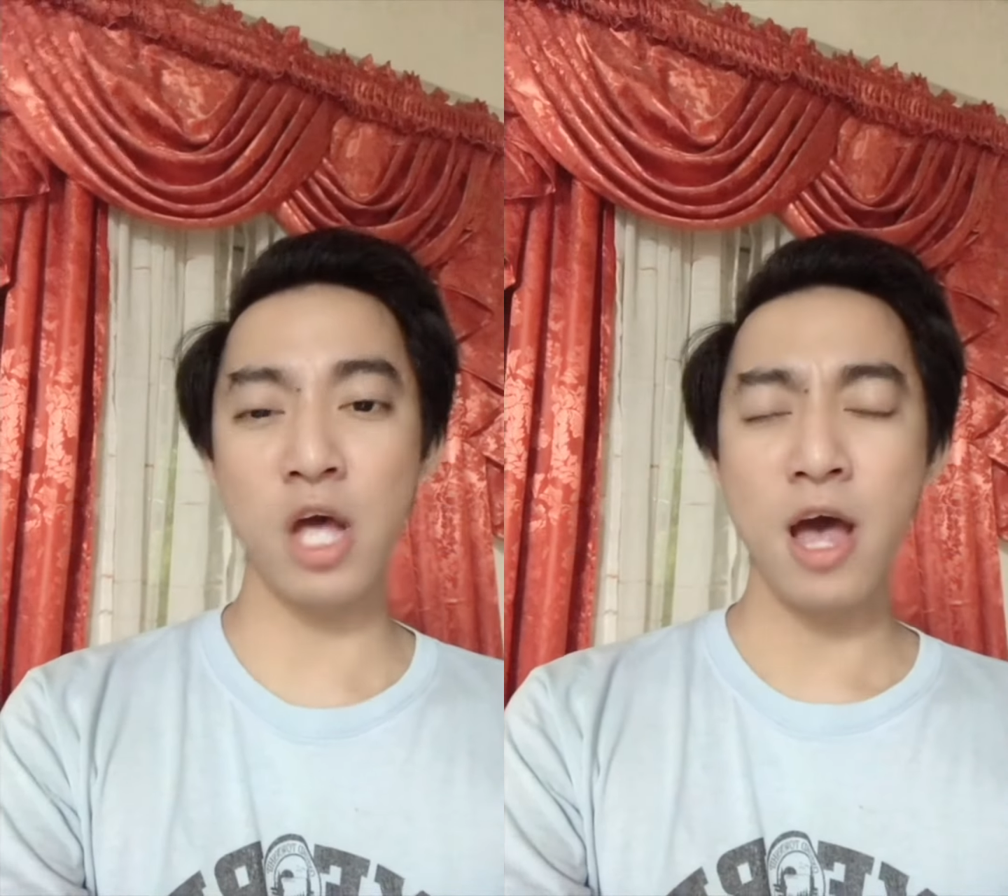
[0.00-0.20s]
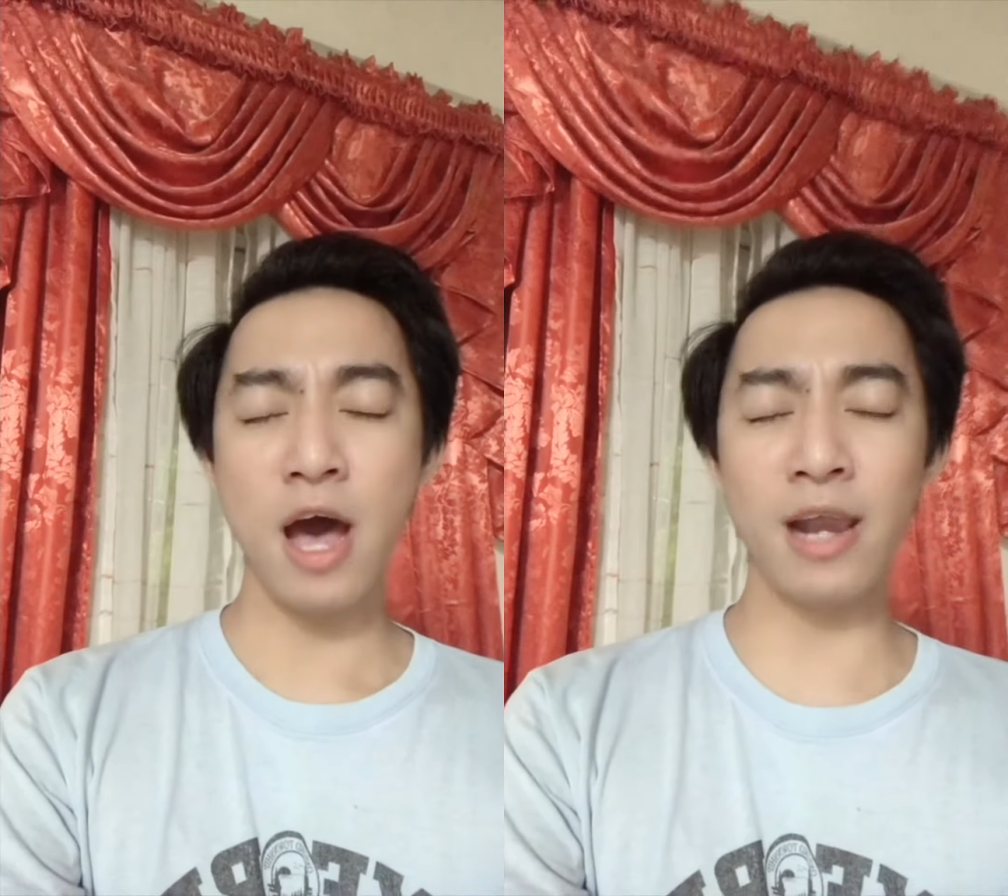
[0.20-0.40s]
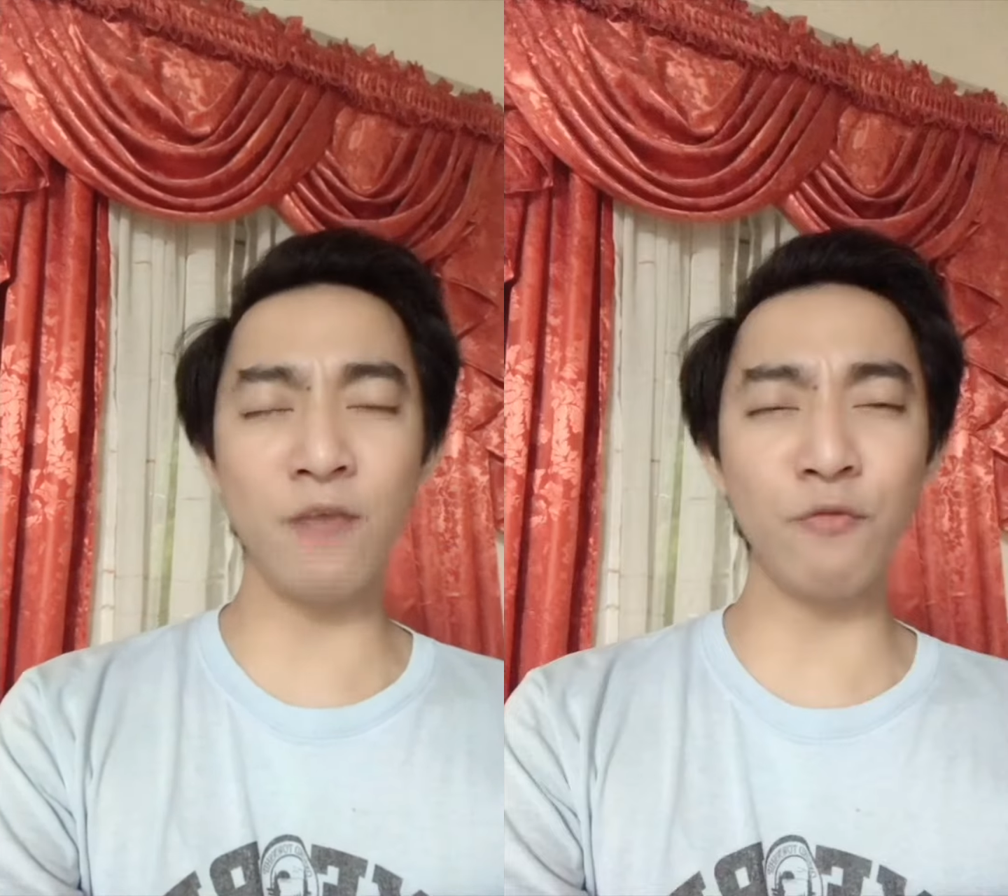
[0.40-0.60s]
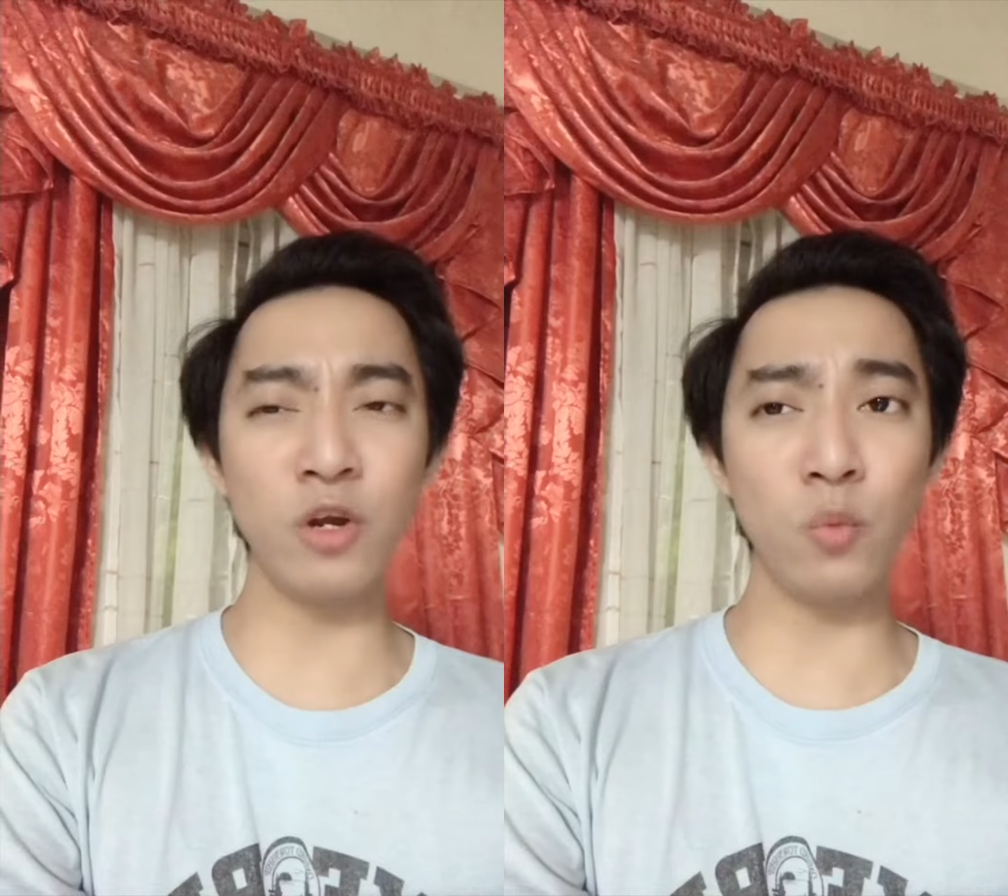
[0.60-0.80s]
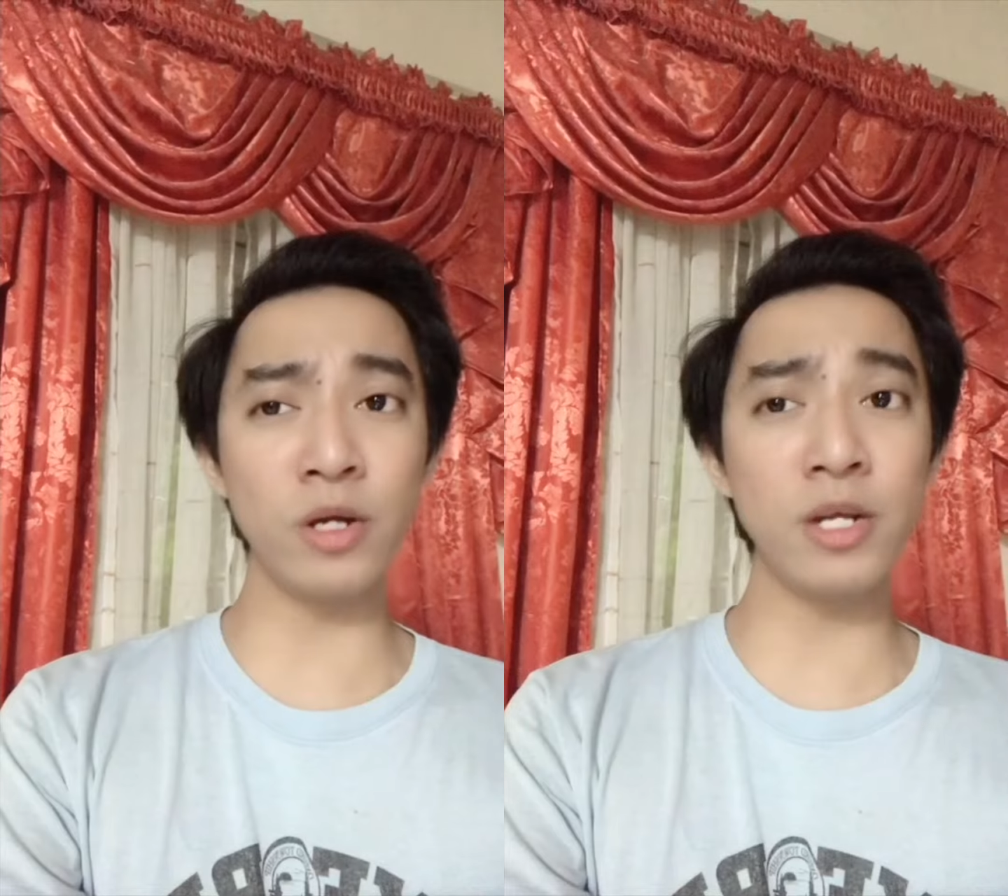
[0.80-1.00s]
Unlike for the
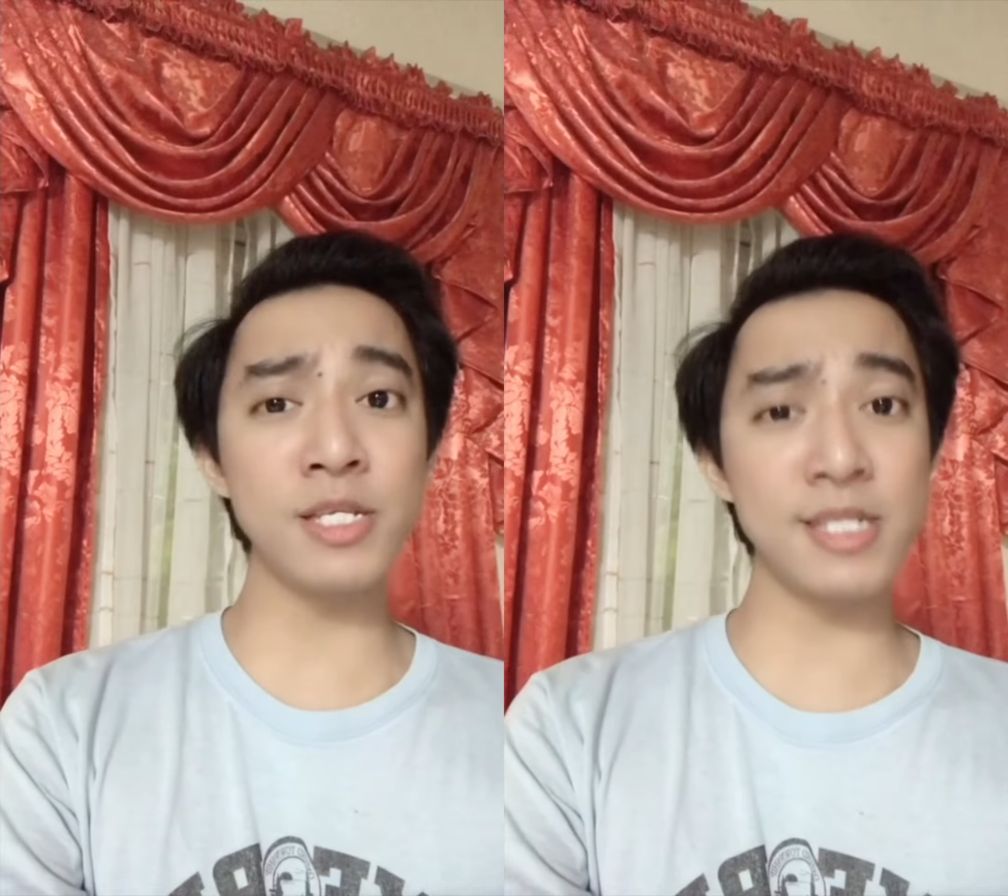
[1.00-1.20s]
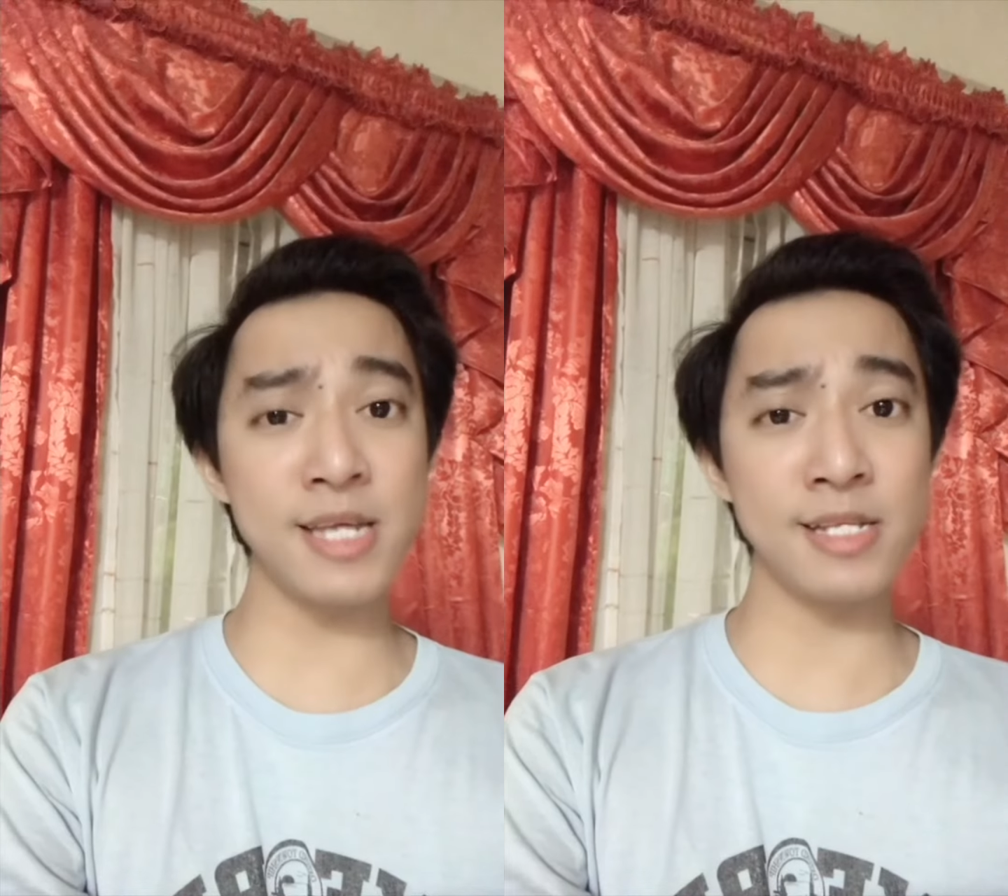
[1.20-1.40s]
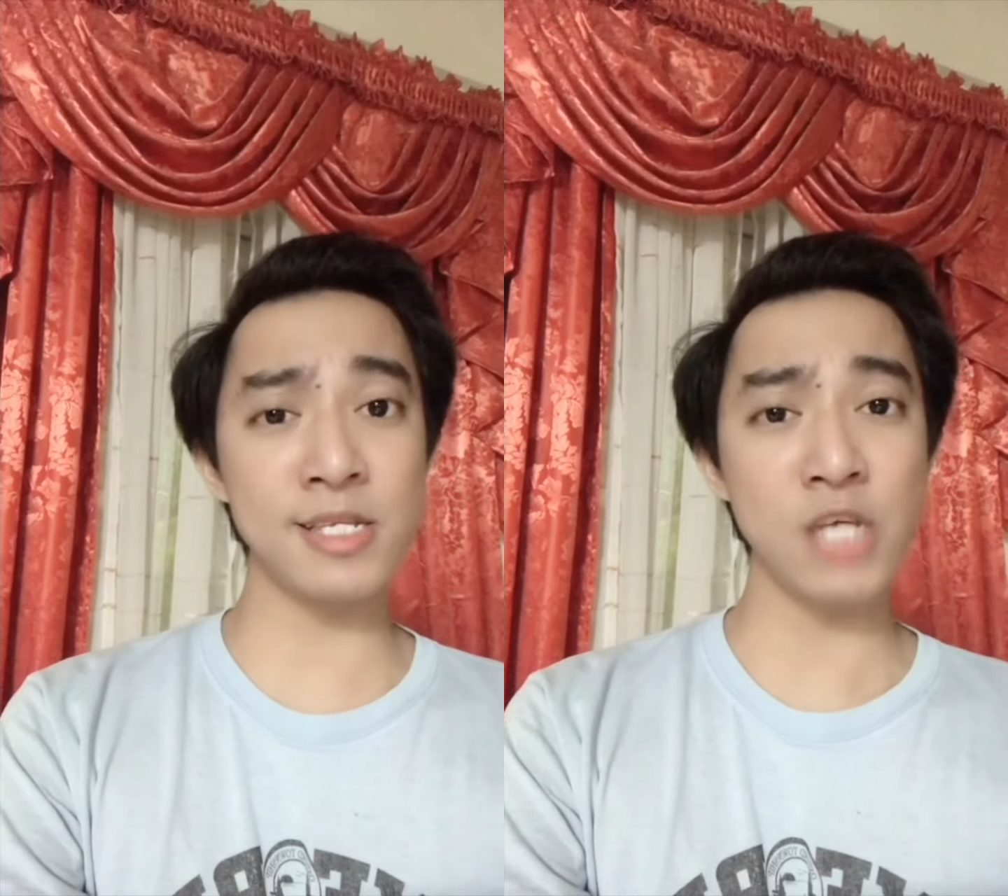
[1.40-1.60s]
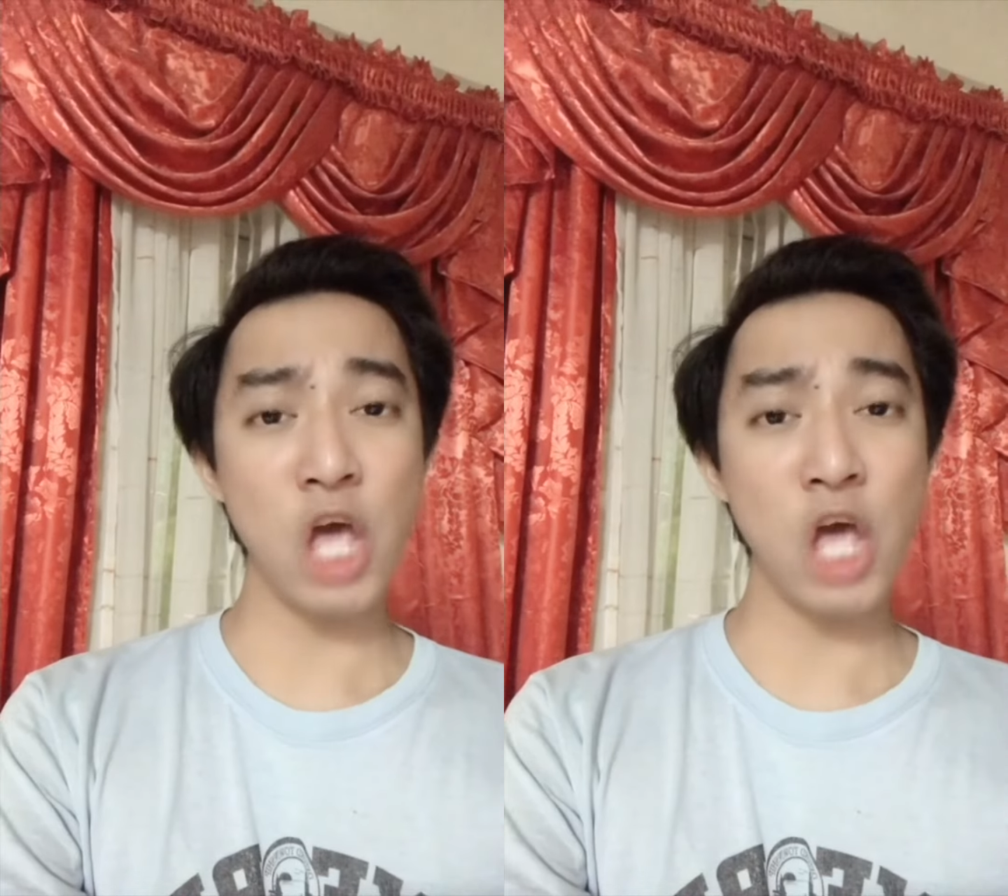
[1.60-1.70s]
word since,